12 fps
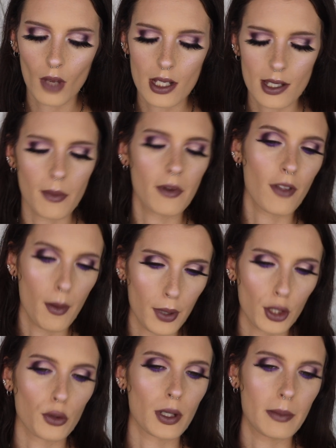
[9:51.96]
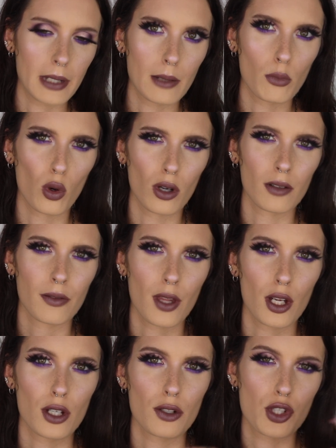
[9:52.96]
Some of them are creamy, more of
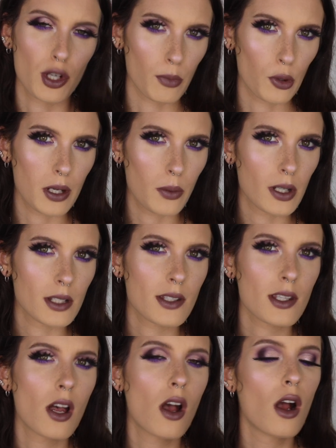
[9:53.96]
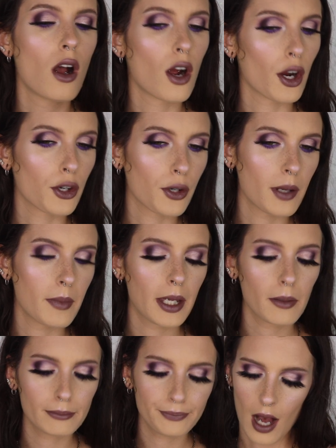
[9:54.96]
the shimmery ones, are
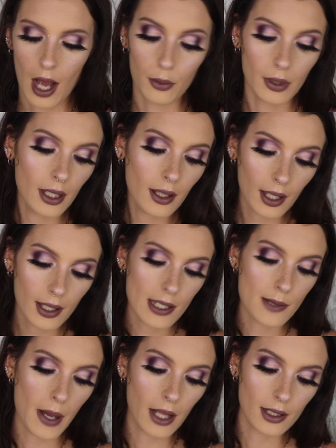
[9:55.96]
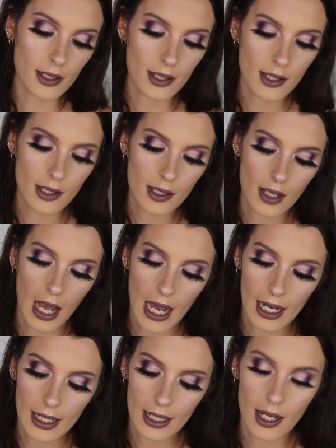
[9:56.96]
creamy. I really like these palettes.
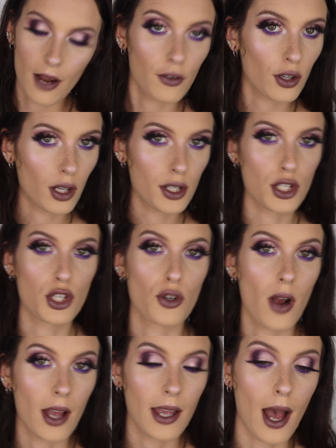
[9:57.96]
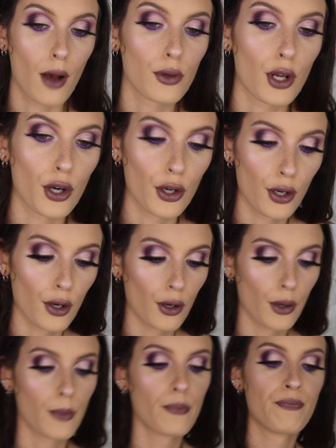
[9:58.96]
I never got to try out
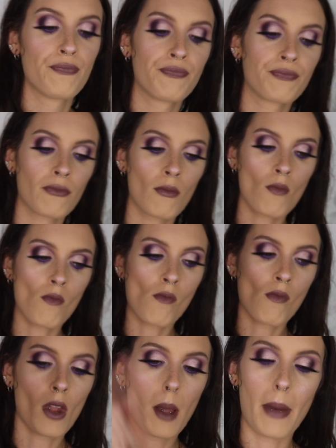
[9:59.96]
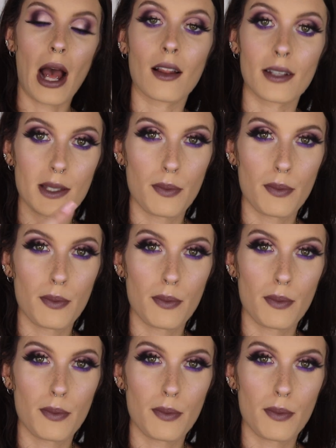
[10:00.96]
her palettes